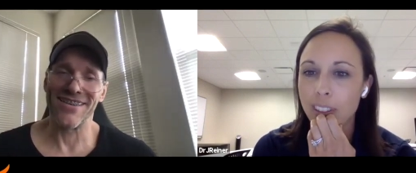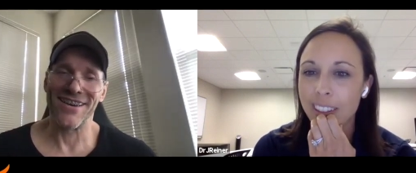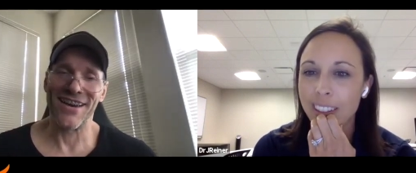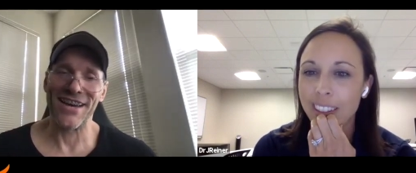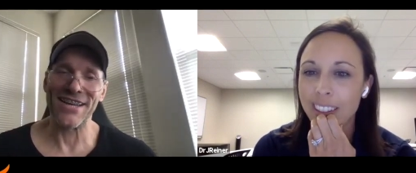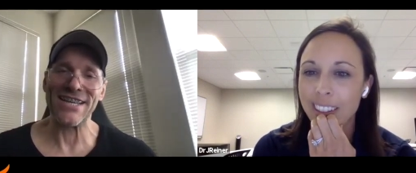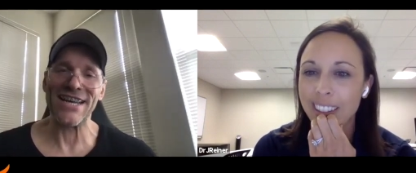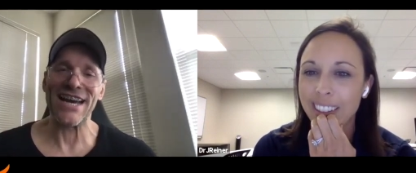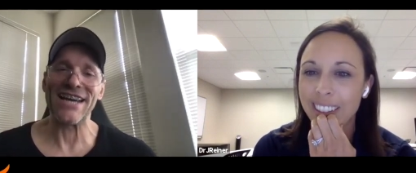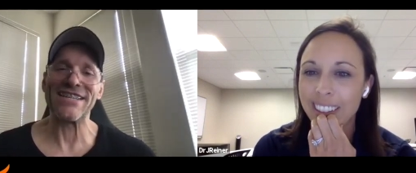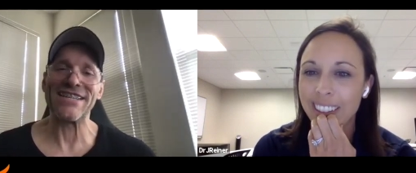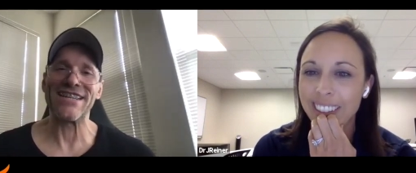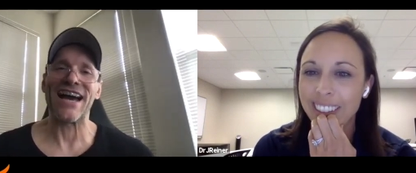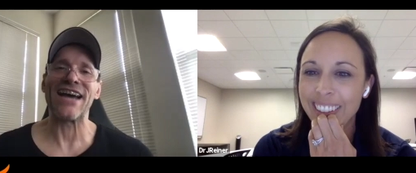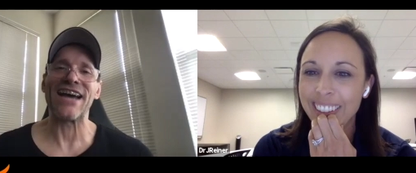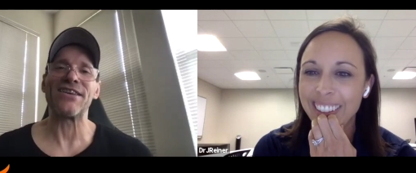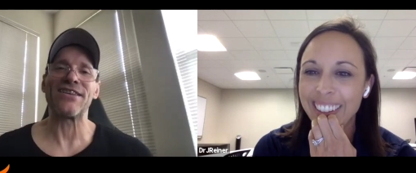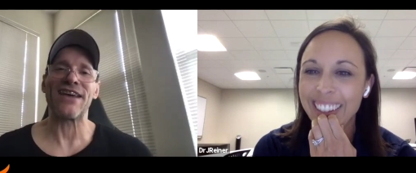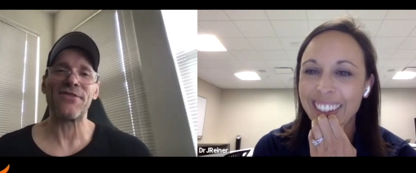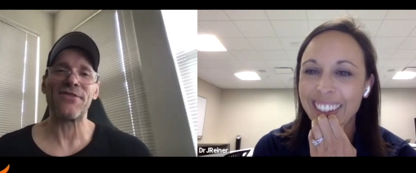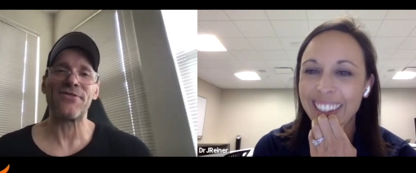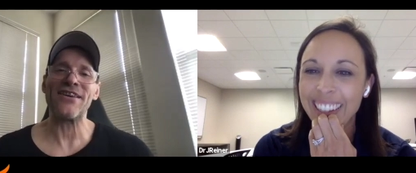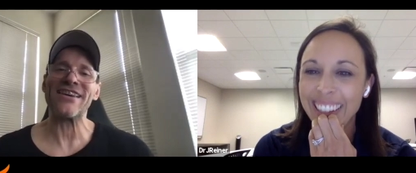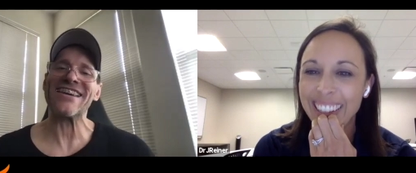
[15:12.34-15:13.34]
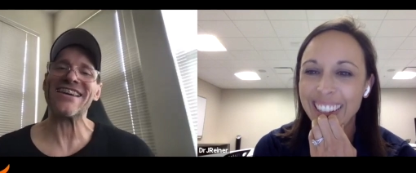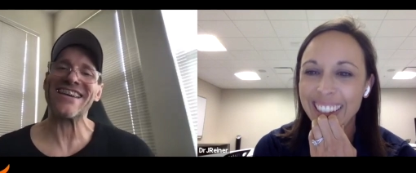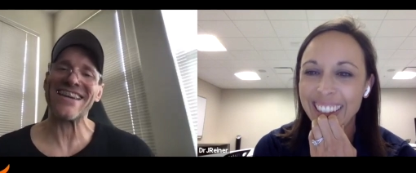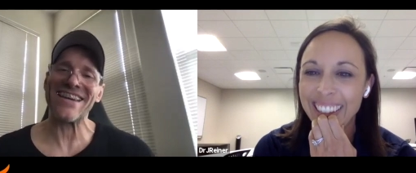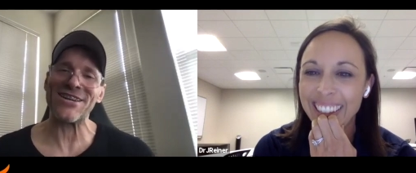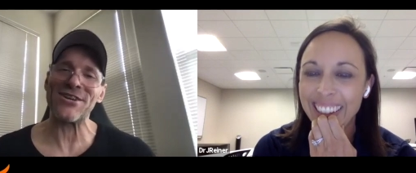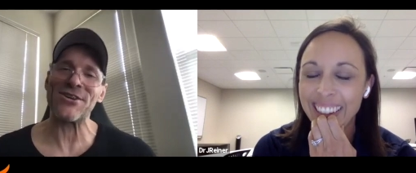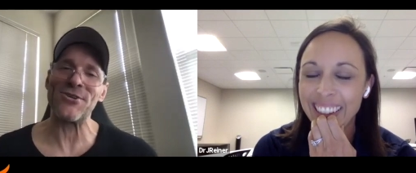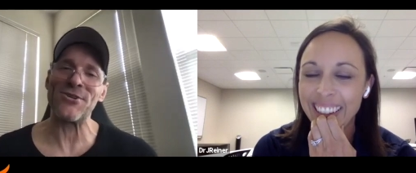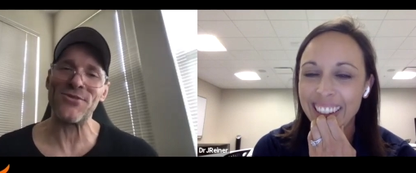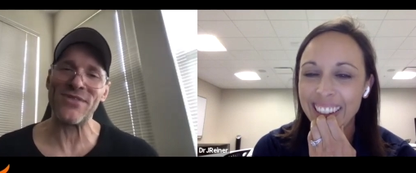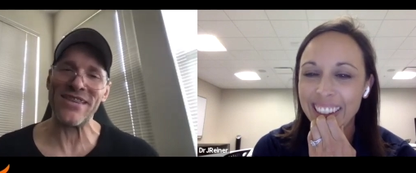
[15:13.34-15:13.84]
Speaker 1: I I I think you
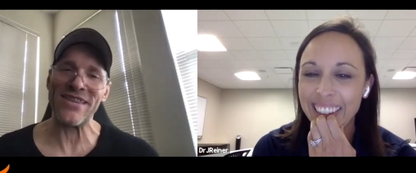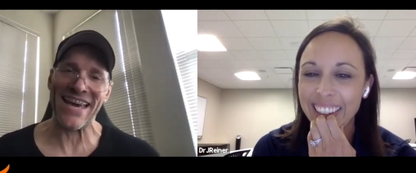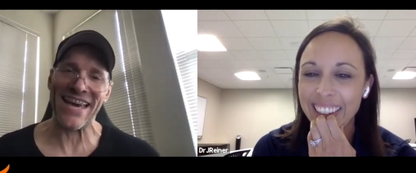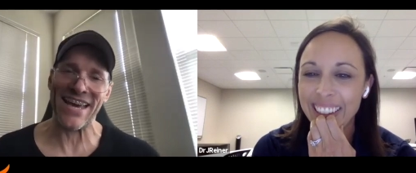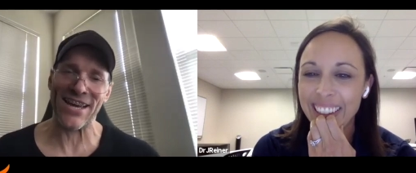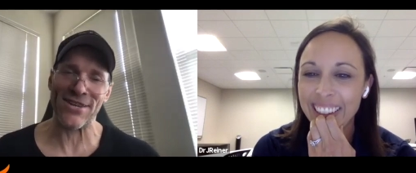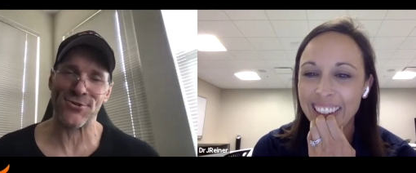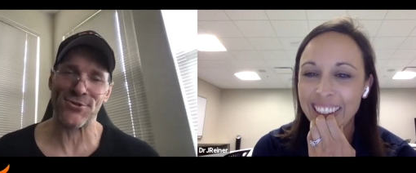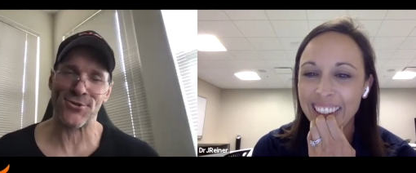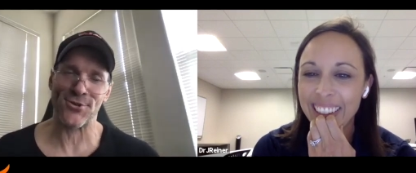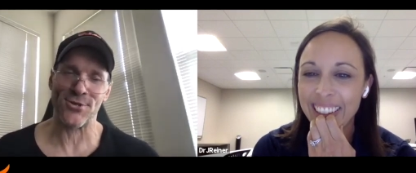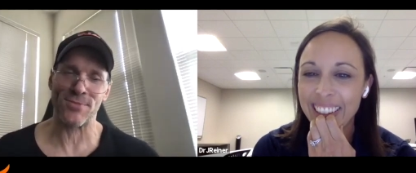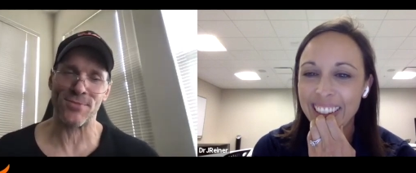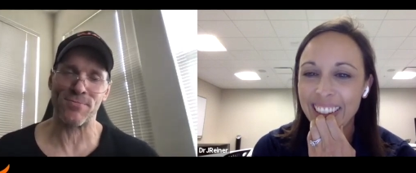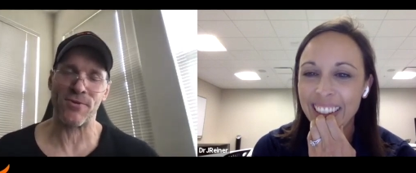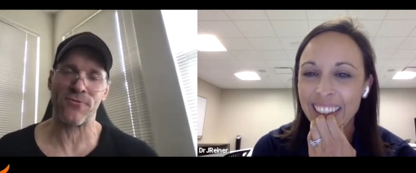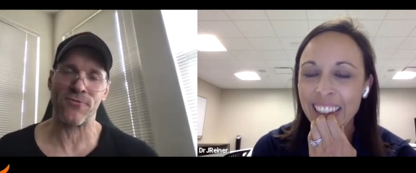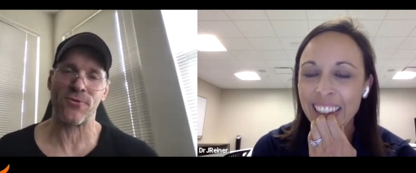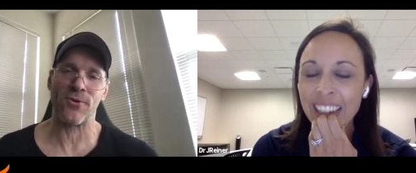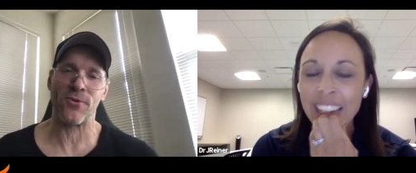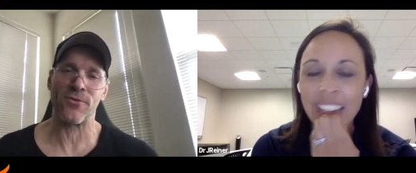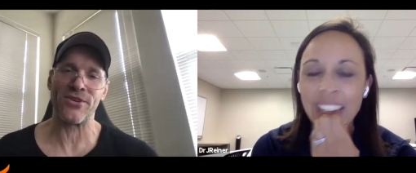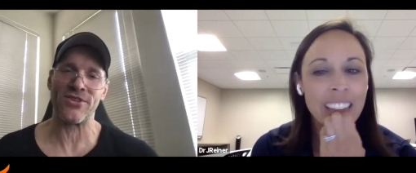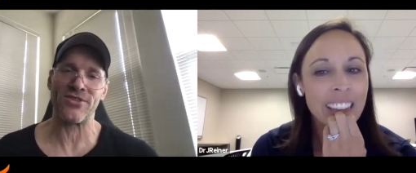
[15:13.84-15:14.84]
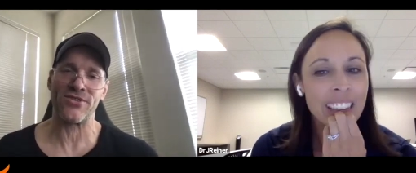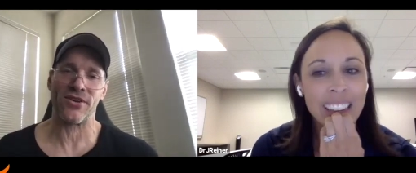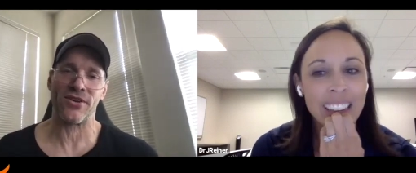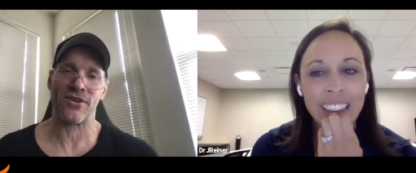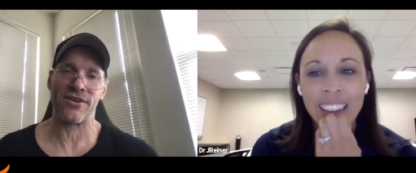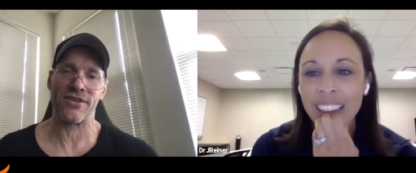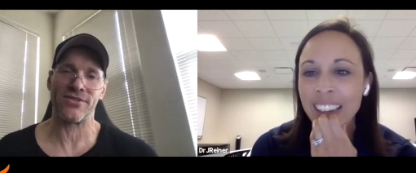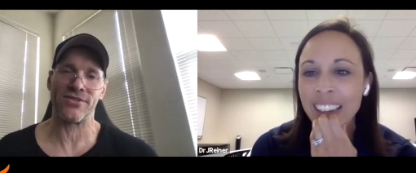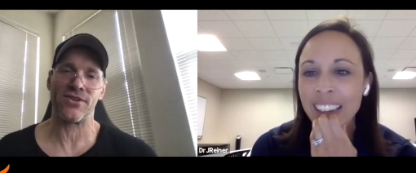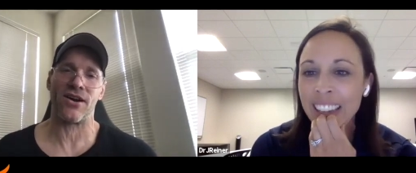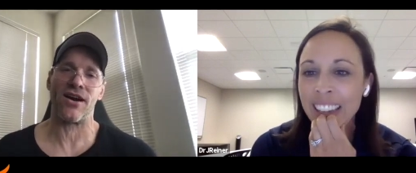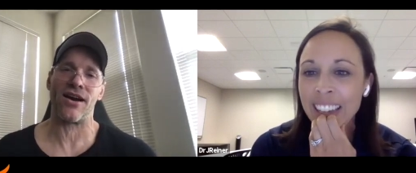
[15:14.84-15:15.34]
kind of knew the answers before we
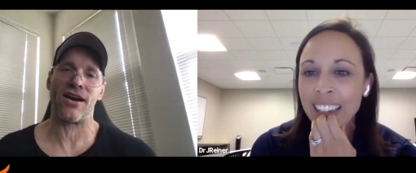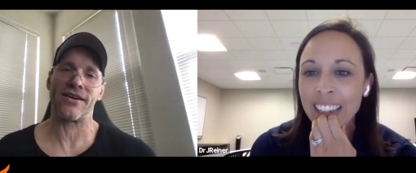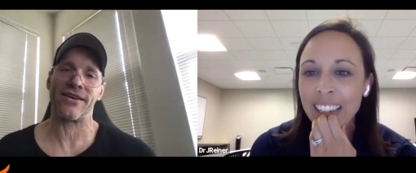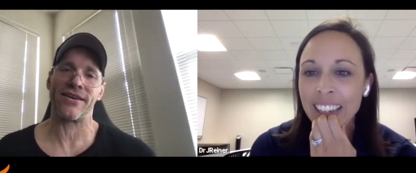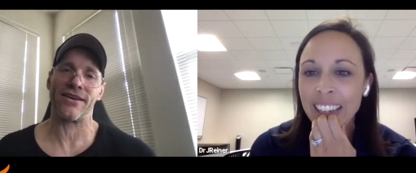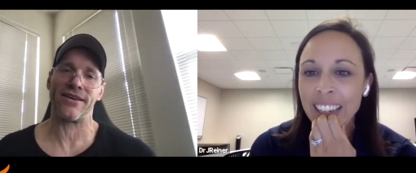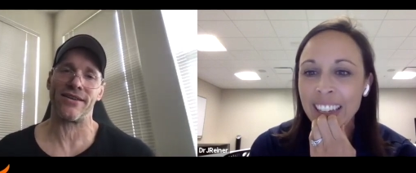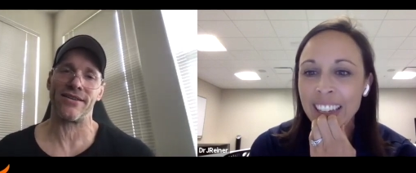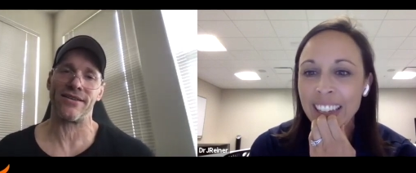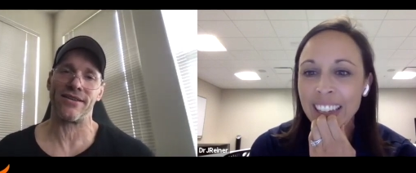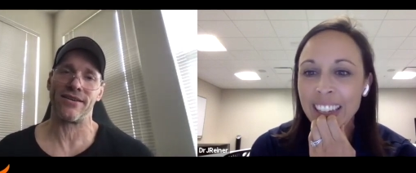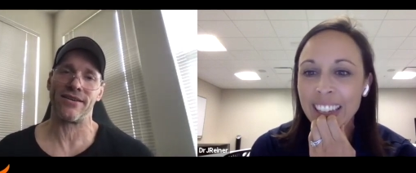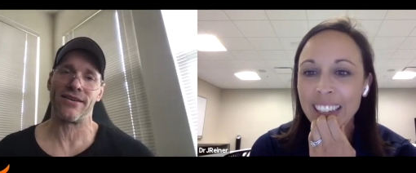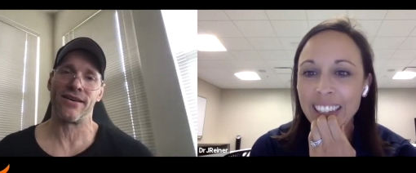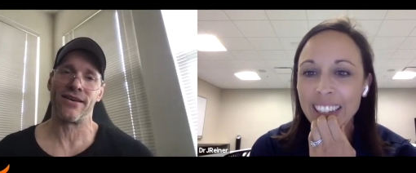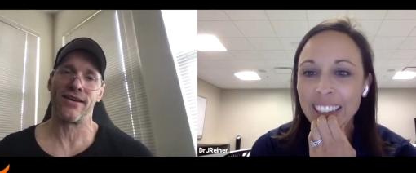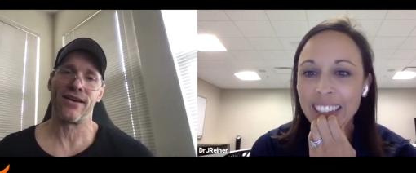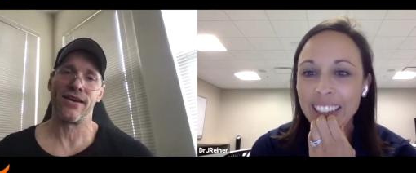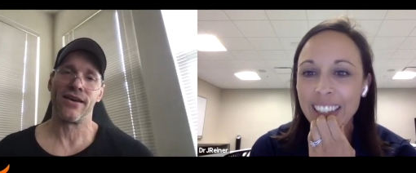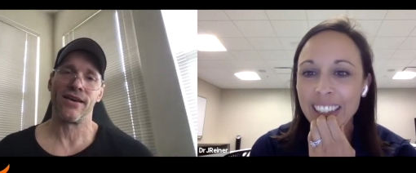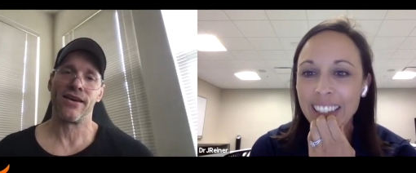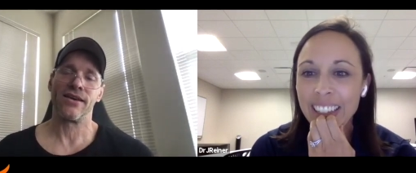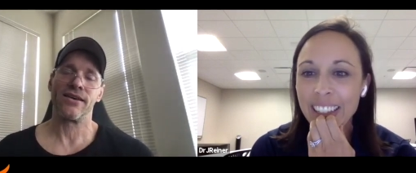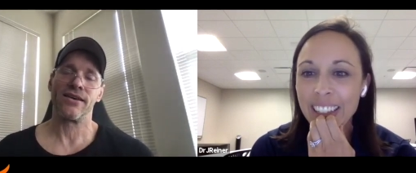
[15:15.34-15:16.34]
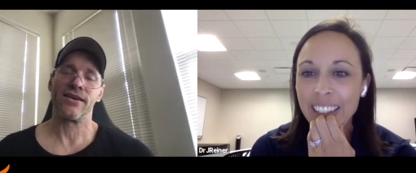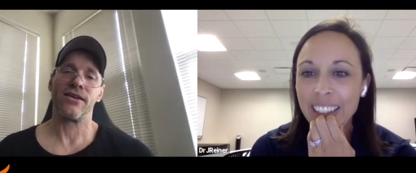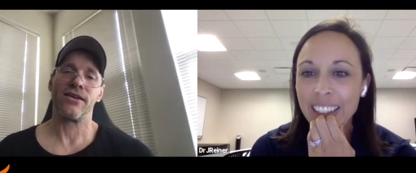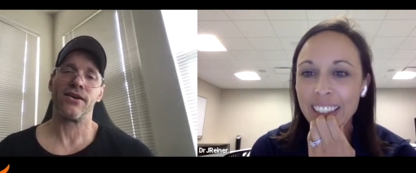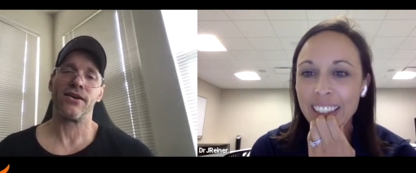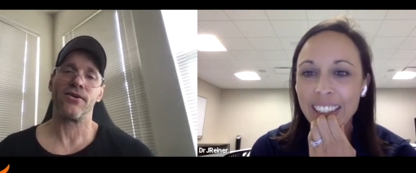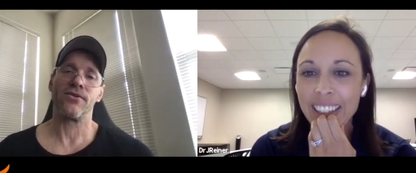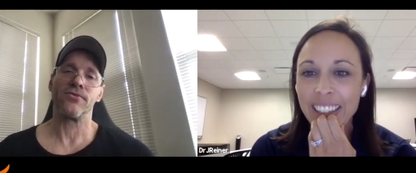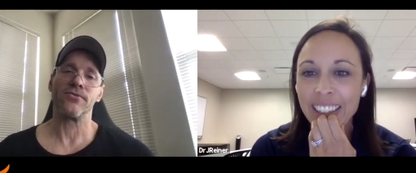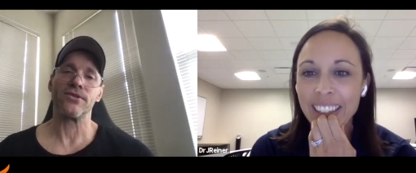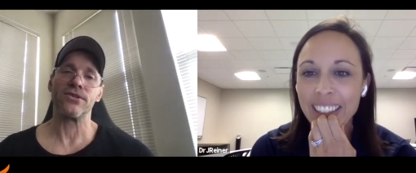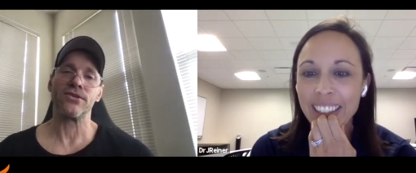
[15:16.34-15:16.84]
started talking. You
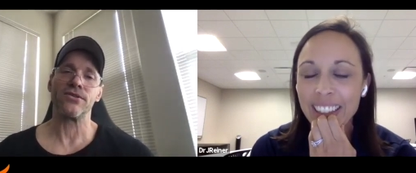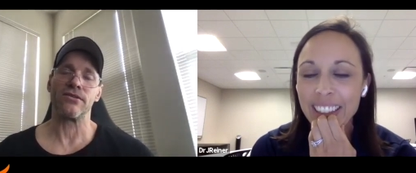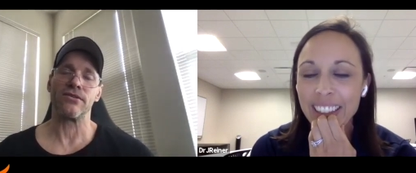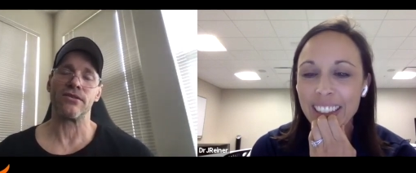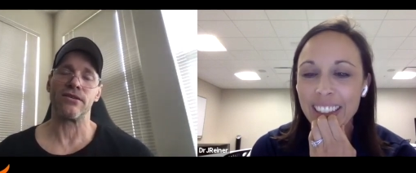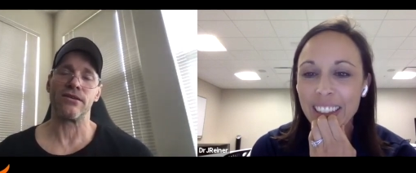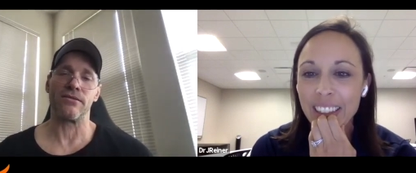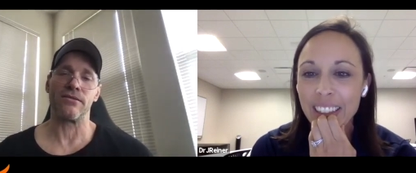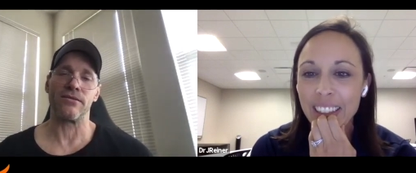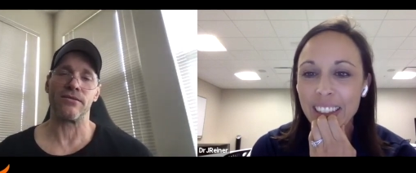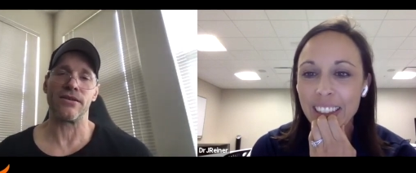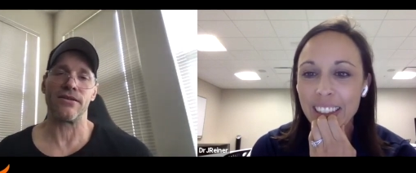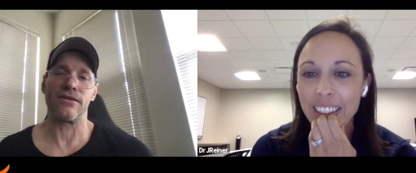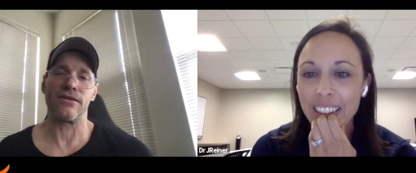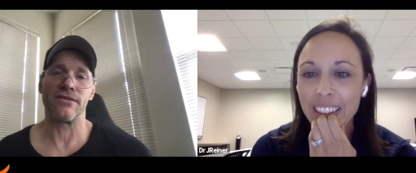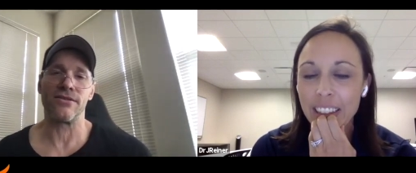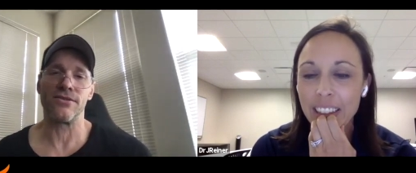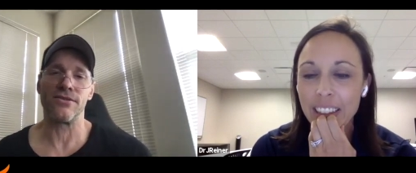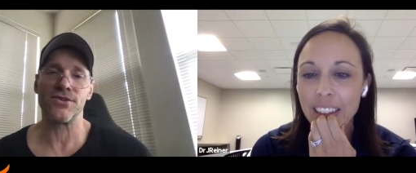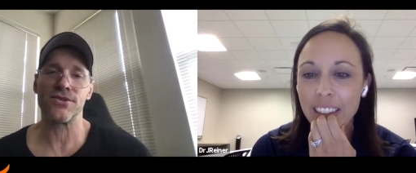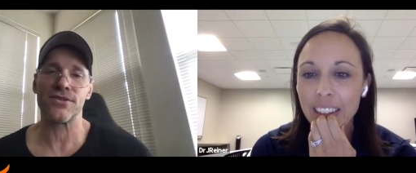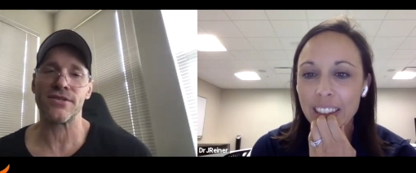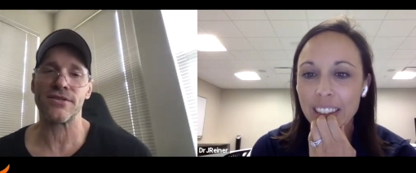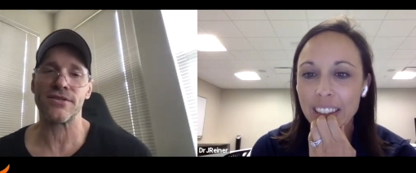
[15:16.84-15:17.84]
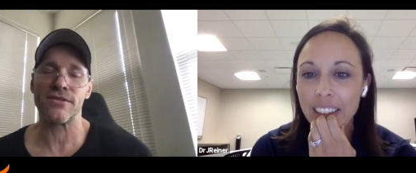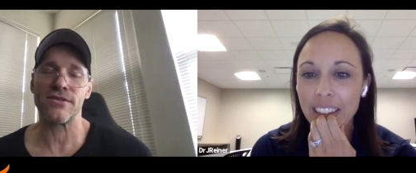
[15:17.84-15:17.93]
know, you you just